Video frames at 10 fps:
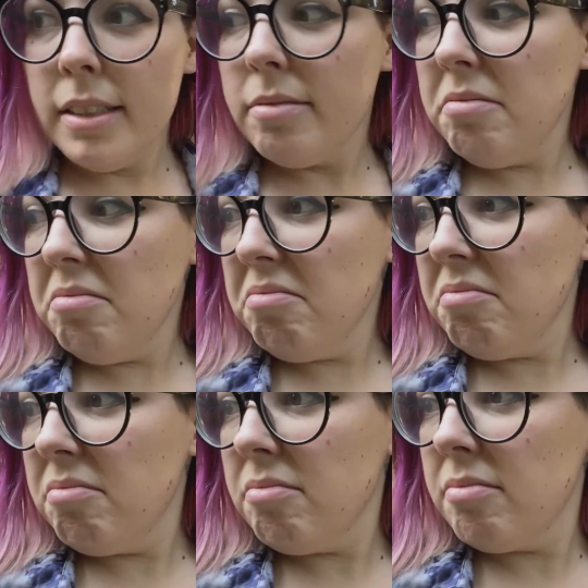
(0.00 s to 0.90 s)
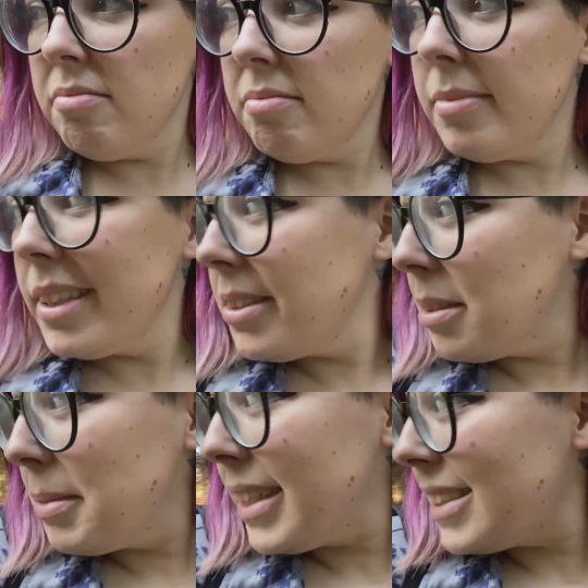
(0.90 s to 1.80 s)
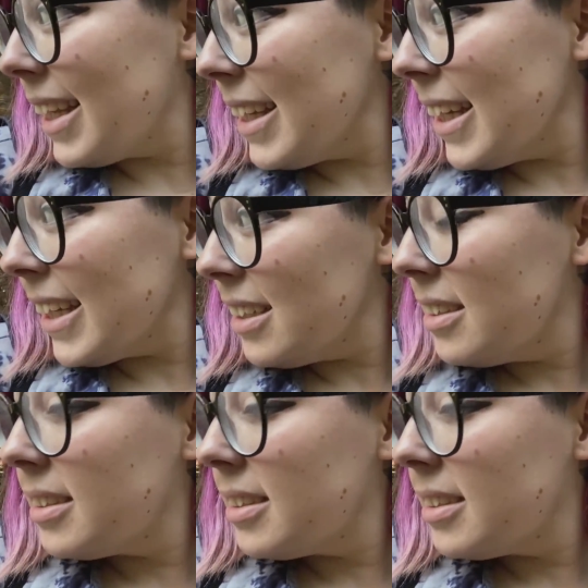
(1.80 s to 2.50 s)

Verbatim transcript: But there's some nice lighting,